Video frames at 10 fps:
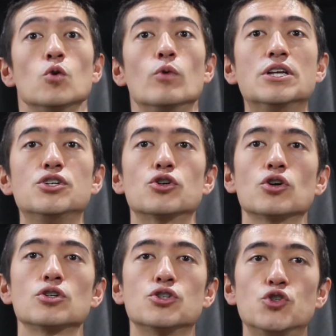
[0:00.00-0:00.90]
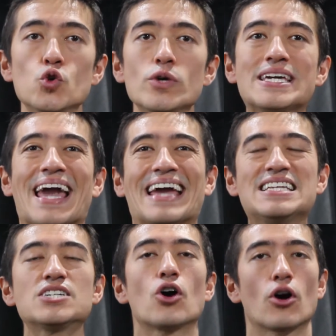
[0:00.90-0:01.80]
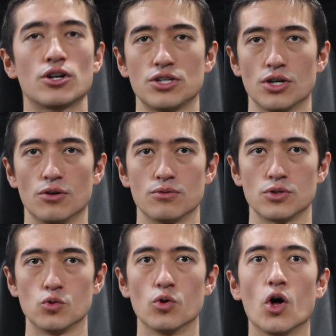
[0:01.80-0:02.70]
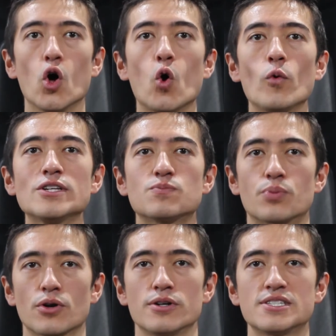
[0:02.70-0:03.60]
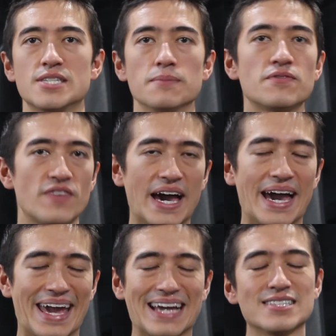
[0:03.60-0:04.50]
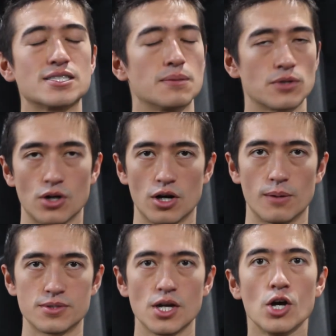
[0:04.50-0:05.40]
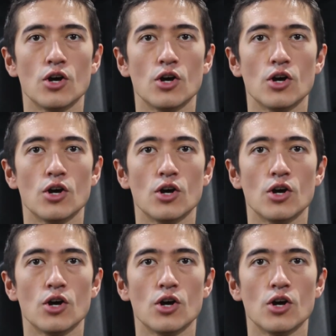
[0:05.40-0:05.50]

When you're doing any cardio, you will always burn some fat and some carbs.